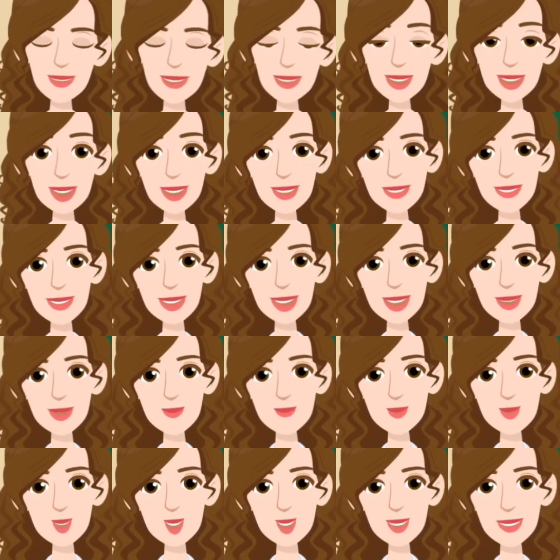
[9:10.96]
modeling
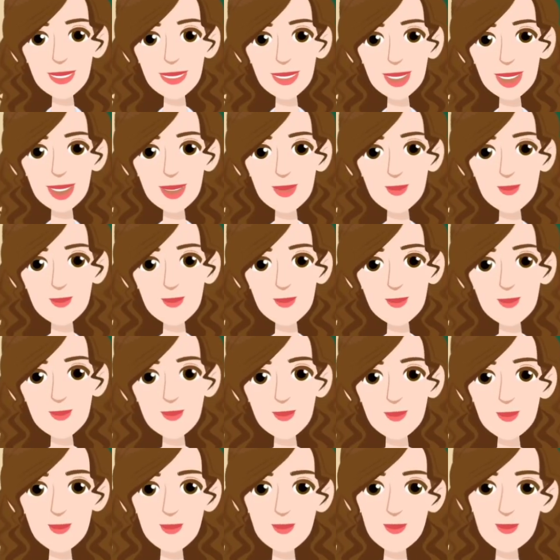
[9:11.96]
improves
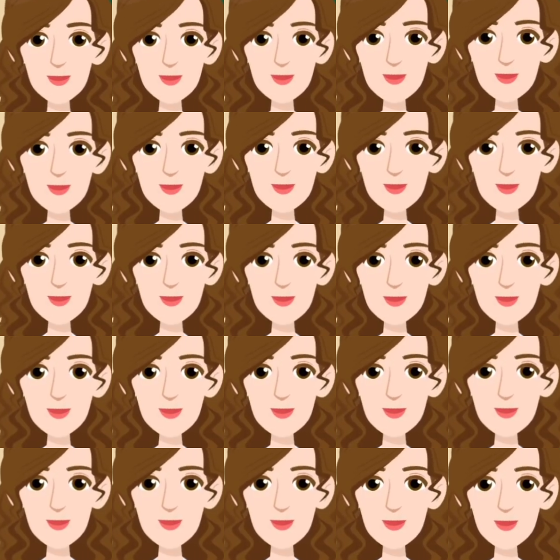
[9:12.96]
understanding, reduces